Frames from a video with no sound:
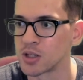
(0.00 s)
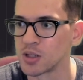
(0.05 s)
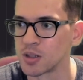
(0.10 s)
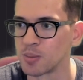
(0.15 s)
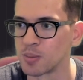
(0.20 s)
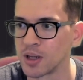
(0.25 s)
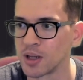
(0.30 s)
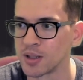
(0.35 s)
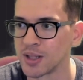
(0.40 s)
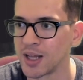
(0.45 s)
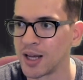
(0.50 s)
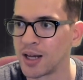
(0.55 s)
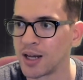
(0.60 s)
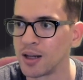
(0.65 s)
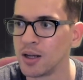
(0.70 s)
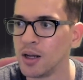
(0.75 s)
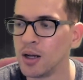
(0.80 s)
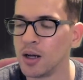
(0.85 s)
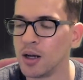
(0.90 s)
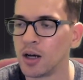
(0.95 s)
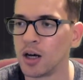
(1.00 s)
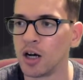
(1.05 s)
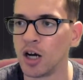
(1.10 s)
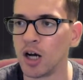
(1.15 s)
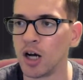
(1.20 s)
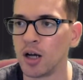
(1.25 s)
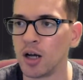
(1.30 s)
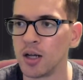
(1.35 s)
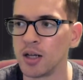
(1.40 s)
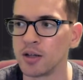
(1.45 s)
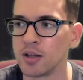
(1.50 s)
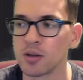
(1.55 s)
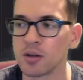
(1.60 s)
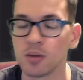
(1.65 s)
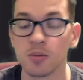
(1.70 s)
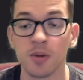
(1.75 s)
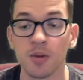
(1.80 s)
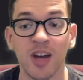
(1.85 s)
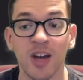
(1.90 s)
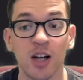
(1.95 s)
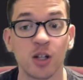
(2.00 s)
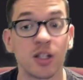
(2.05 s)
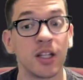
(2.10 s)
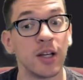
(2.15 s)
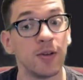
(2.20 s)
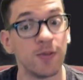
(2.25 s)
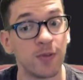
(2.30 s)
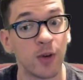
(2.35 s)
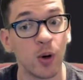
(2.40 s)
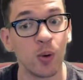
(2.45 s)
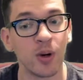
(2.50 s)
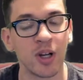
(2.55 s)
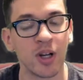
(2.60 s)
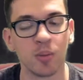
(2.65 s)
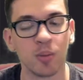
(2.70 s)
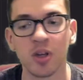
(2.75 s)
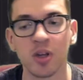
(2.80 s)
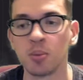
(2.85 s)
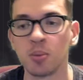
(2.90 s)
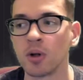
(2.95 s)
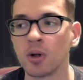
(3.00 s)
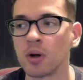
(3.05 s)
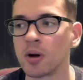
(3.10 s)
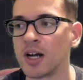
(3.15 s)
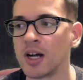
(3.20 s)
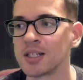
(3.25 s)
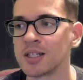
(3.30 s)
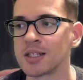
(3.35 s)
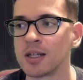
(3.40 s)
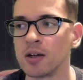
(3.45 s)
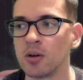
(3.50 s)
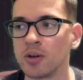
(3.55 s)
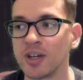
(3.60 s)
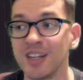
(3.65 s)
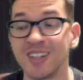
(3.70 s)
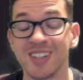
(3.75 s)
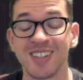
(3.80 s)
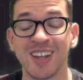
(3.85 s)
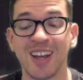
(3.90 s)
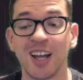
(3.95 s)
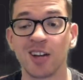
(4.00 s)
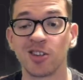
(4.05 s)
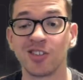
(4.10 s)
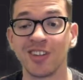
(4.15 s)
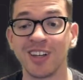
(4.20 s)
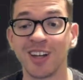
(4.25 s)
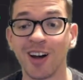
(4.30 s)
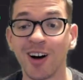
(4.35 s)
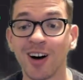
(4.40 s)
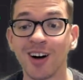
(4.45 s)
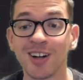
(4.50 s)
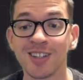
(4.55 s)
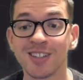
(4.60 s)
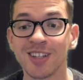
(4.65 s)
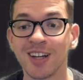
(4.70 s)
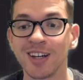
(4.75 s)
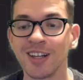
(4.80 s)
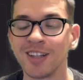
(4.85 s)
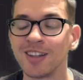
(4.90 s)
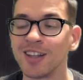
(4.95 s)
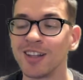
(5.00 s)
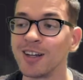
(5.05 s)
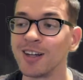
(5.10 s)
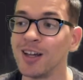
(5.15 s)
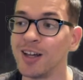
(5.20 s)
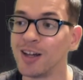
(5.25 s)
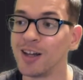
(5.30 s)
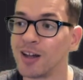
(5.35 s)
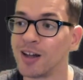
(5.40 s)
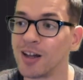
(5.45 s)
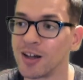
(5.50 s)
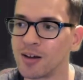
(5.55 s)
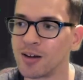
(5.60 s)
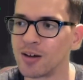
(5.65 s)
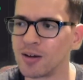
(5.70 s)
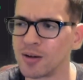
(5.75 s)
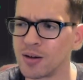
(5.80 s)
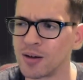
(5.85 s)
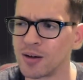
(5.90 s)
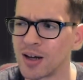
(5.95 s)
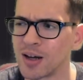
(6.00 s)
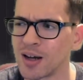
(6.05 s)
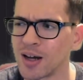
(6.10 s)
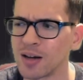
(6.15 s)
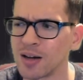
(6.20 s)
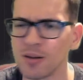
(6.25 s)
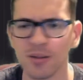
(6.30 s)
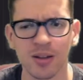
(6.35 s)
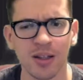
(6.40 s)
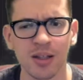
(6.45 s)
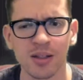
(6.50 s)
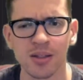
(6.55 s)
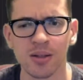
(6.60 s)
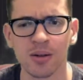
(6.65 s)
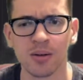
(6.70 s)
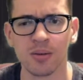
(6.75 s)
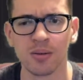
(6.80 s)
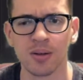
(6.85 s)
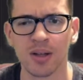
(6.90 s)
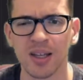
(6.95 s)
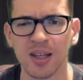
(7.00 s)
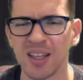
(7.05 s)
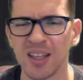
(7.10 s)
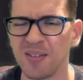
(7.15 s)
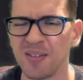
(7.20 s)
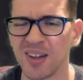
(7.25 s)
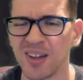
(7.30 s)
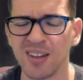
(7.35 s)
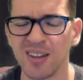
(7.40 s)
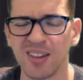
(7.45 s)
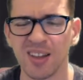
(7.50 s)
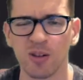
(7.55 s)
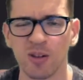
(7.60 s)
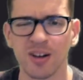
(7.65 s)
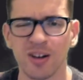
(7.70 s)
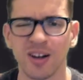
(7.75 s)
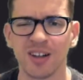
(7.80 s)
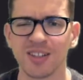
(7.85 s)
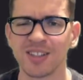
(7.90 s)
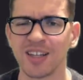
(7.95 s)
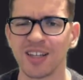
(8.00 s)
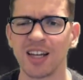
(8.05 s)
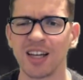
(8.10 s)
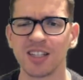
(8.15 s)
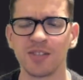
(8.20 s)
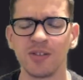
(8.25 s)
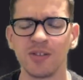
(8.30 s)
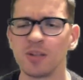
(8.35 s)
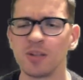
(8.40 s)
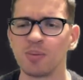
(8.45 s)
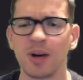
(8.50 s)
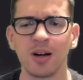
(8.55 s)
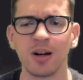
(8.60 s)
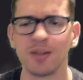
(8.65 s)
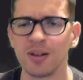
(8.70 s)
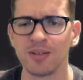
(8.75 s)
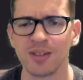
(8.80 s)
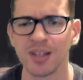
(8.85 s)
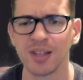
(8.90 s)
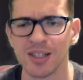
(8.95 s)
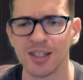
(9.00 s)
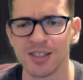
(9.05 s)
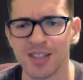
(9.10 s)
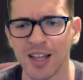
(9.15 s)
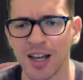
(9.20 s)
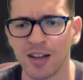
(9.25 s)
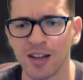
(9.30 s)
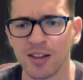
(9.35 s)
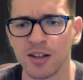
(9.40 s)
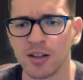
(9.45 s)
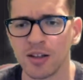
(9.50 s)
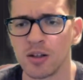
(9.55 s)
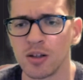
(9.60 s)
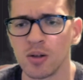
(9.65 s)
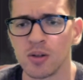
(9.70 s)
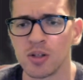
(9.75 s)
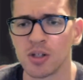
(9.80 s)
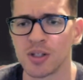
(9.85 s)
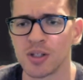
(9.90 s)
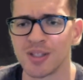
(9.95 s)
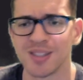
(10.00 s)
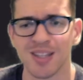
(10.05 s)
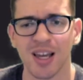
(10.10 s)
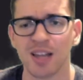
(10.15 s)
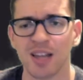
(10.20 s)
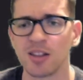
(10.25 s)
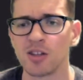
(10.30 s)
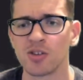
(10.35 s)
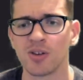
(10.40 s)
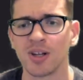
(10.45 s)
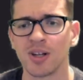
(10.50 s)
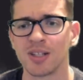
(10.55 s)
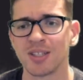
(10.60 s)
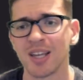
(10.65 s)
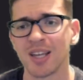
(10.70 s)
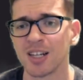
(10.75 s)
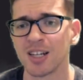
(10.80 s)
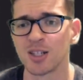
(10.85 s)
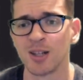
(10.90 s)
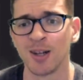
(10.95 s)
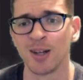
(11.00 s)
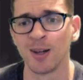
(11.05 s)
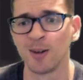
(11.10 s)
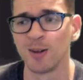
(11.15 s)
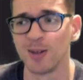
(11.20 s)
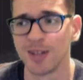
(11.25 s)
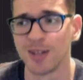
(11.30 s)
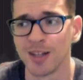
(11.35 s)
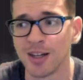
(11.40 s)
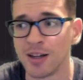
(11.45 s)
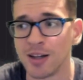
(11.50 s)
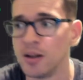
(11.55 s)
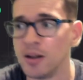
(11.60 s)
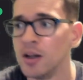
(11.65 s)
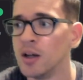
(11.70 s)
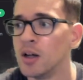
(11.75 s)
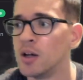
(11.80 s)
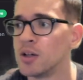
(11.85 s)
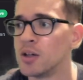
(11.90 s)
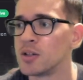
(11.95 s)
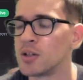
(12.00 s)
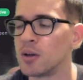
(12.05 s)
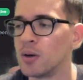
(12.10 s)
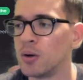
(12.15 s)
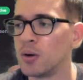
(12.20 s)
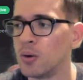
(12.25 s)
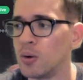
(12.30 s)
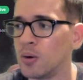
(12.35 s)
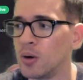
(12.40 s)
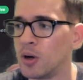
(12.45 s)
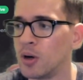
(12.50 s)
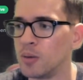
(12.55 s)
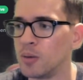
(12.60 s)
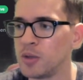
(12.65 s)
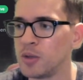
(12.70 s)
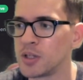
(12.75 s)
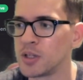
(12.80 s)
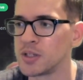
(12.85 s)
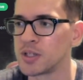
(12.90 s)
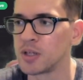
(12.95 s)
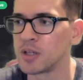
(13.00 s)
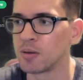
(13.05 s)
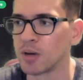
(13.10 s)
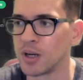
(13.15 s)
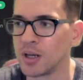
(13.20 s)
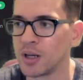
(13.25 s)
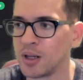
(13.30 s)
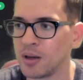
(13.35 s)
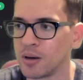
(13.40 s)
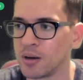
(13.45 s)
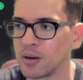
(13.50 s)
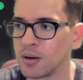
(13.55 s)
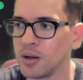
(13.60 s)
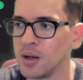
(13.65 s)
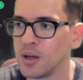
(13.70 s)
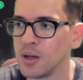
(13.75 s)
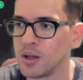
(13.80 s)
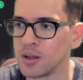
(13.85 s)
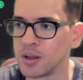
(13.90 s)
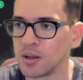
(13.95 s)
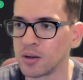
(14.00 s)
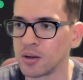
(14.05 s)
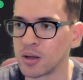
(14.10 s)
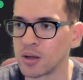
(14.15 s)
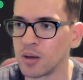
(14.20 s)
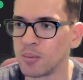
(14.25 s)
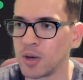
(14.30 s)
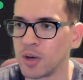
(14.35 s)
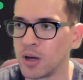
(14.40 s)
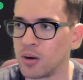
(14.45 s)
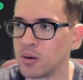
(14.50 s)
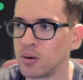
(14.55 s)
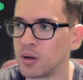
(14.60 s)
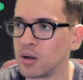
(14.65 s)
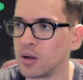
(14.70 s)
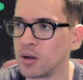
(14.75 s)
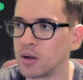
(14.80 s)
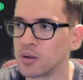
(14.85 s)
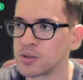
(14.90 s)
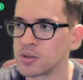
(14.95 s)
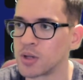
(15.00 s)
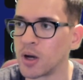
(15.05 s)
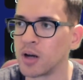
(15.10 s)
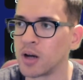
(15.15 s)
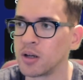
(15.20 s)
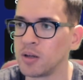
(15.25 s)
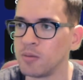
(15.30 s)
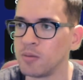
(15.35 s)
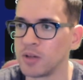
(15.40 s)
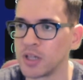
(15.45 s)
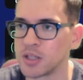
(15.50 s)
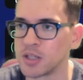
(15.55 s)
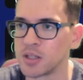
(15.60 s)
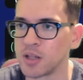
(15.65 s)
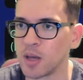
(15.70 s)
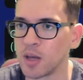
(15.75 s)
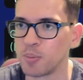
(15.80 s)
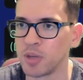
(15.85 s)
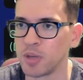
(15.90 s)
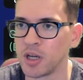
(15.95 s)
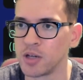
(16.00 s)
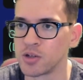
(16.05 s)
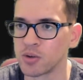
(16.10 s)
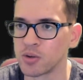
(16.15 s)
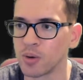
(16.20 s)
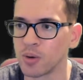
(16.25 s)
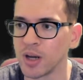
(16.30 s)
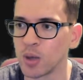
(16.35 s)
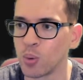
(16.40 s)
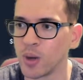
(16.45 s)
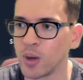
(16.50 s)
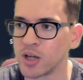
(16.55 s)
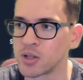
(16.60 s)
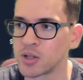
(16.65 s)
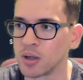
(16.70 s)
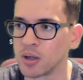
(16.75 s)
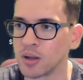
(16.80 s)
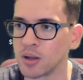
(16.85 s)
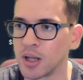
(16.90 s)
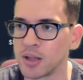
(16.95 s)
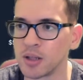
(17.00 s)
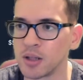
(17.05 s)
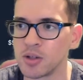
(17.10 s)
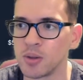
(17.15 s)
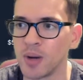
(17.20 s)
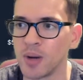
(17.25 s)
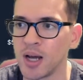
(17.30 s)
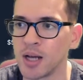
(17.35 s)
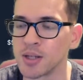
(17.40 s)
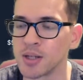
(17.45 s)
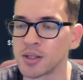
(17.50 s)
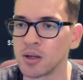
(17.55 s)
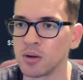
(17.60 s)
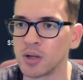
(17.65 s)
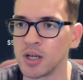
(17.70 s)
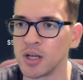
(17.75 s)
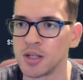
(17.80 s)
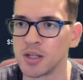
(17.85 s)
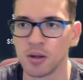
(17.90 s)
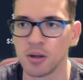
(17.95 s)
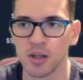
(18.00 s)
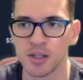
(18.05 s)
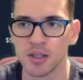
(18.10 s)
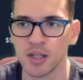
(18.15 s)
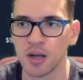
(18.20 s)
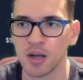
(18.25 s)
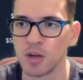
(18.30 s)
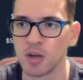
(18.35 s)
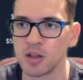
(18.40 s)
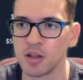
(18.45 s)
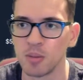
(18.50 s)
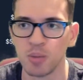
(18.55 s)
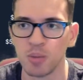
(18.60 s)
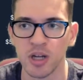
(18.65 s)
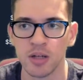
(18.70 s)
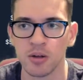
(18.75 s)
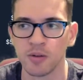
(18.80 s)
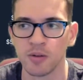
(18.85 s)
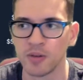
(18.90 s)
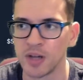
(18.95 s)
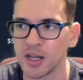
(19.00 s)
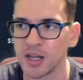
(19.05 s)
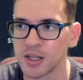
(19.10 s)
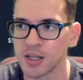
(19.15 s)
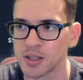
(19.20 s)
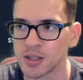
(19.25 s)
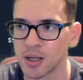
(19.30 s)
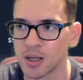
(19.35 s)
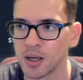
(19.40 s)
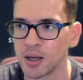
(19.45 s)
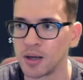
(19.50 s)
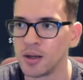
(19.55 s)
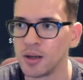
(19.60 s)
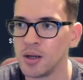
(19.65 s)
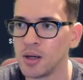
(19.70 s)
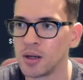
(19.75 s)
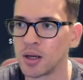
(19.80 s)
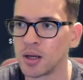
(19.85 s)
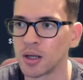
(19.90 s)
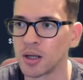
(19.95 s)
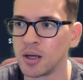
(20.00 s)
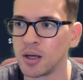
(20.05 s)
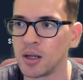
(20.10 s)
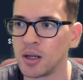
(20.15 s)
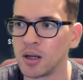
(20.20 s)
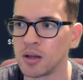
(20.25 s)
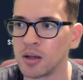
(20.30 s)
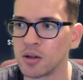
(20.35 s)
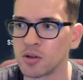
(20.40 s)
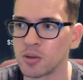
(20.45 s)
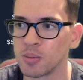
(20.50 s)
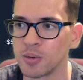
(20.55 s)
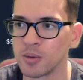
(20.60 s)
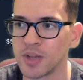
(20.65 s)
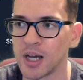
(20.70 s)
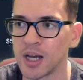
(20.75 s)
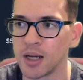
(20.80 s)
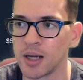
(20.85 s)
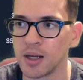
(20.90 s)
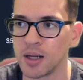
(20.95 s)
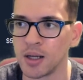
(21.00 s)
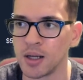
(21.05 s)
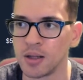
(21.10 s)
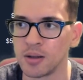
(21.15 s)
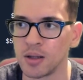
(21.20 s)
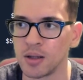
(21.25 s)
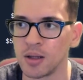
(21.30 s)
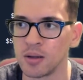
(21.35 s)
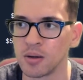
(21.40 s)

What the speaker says: about that. In terms of actually voting, people are asking, okay, does that actually cost anything? I don't think so. Like, if anything, it would cost gas fees, but I don't even think it's that. I think you just sign the transaction and you're done. So you can see right here, they'll come out. So how do you even get to that page? Great question. Glad that you asked. Okay, so let's say I'm on the Beethoven X side. I can hit on the triple dot, and then there